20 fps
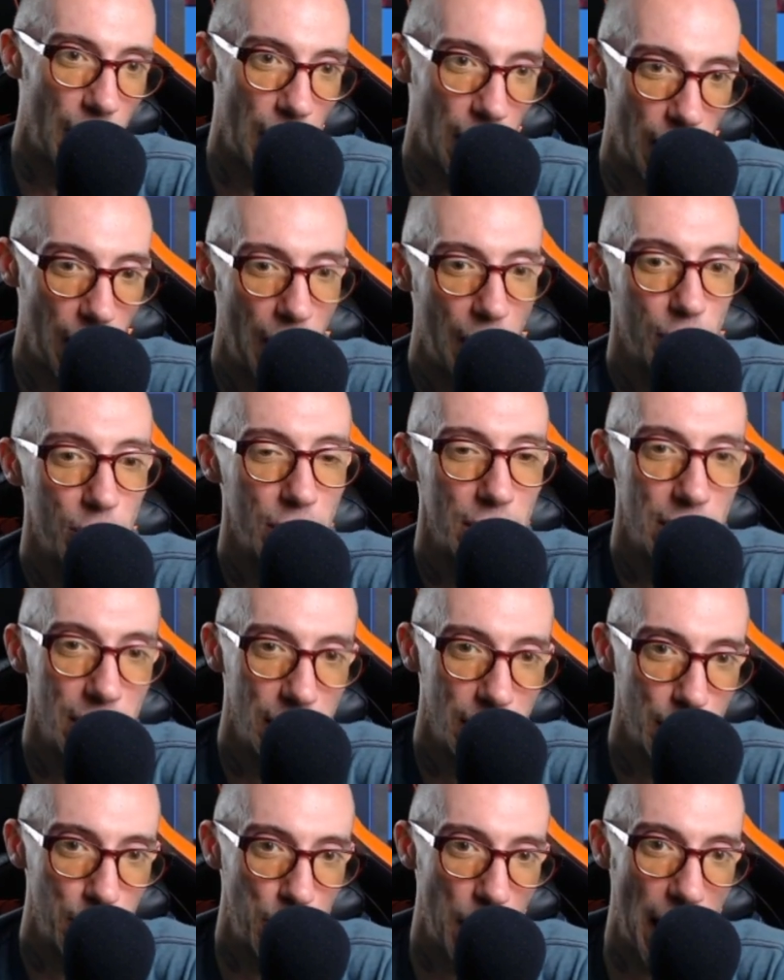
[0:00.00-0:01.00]
I would
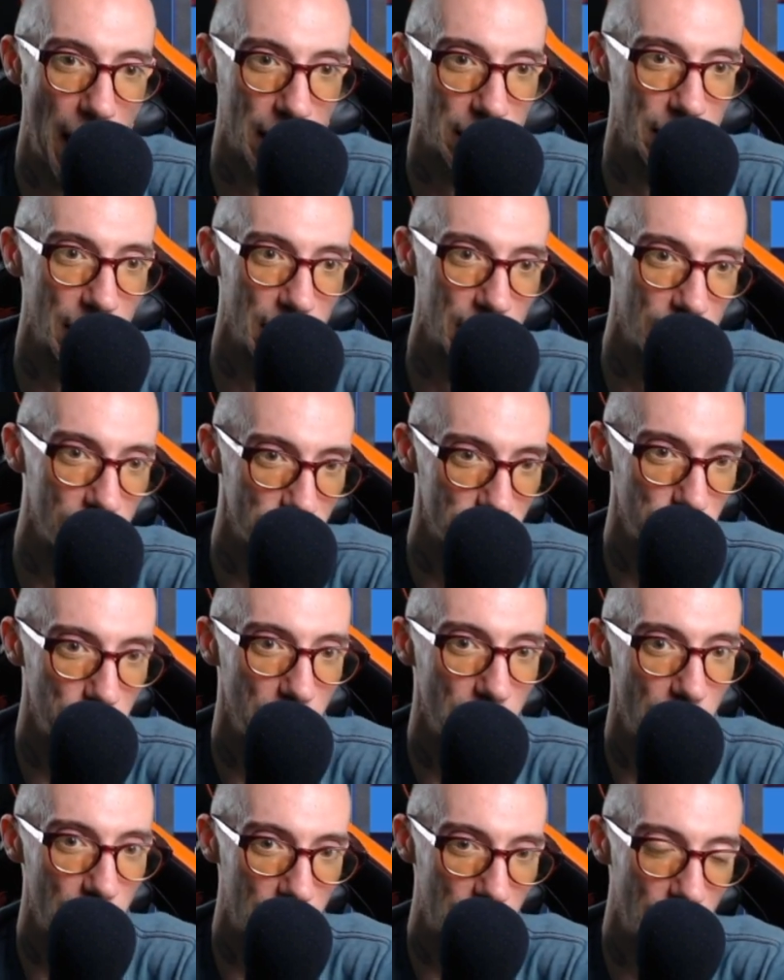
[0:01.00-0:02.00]
need a pack that gives
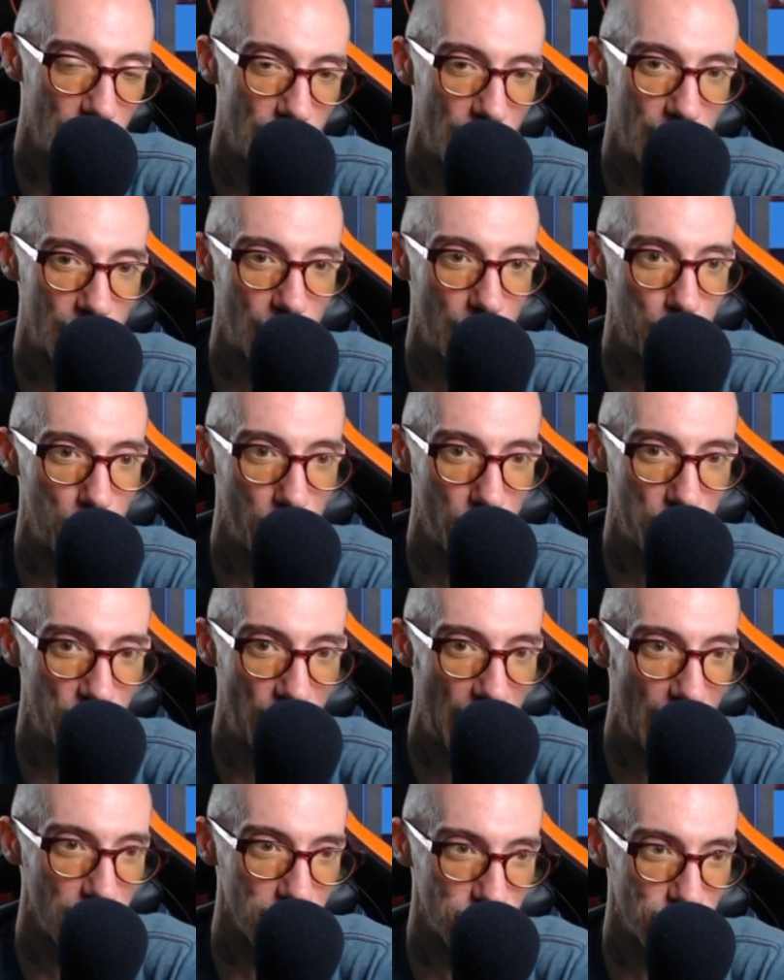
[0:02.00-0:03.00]
me like a couple
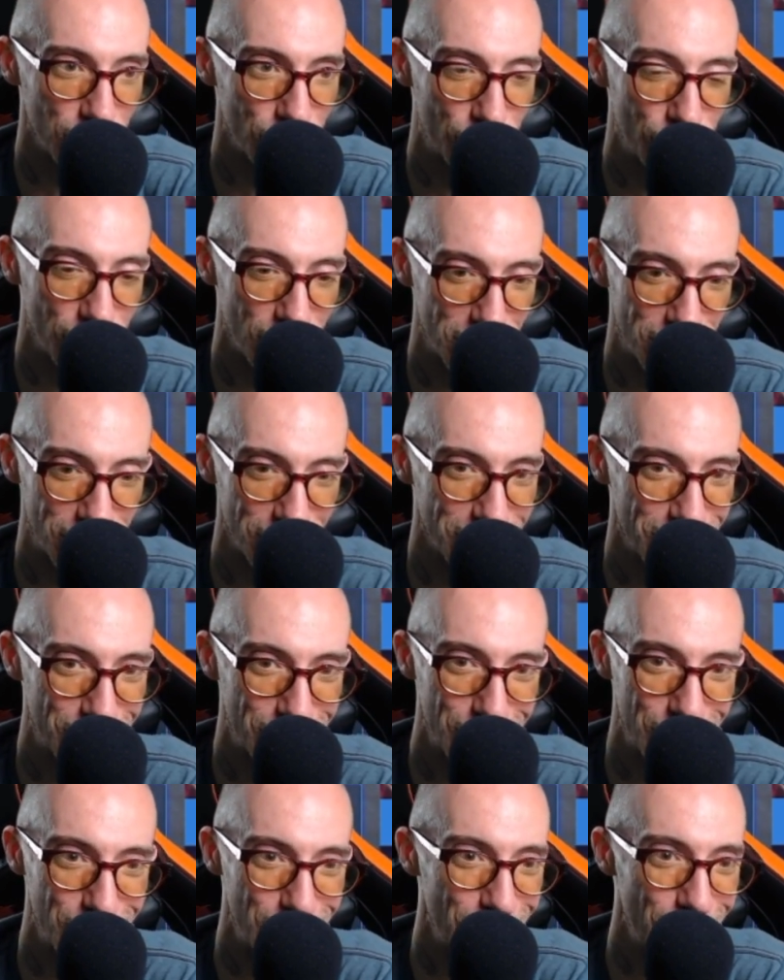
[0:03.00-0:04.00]
thousand crystals,
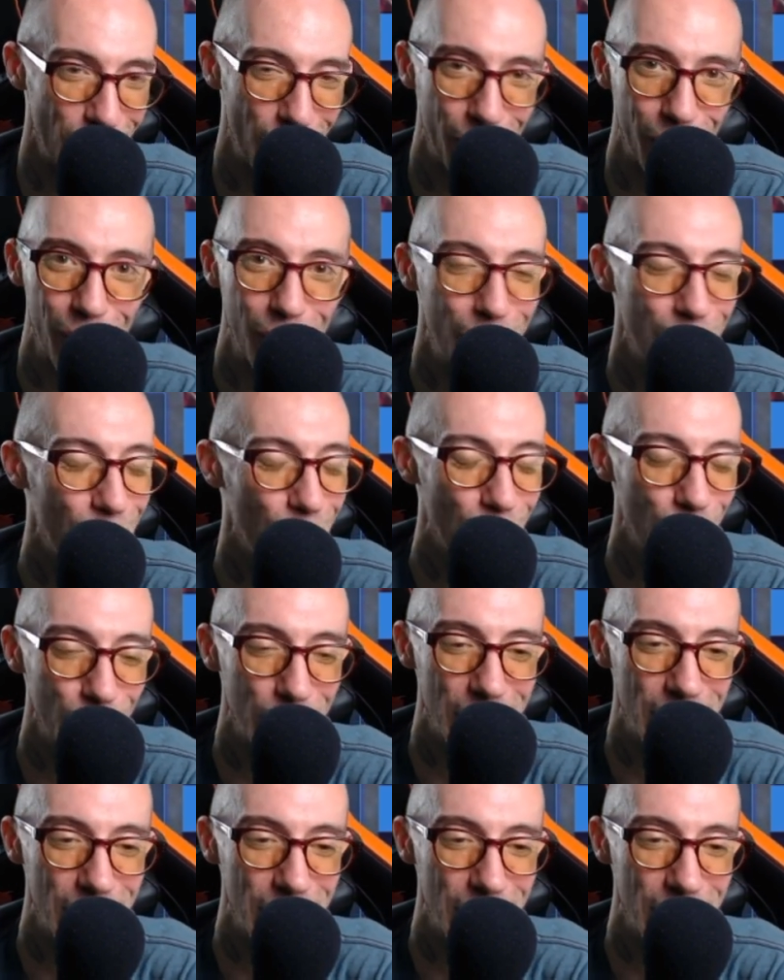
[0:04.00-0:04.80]
because, you know, We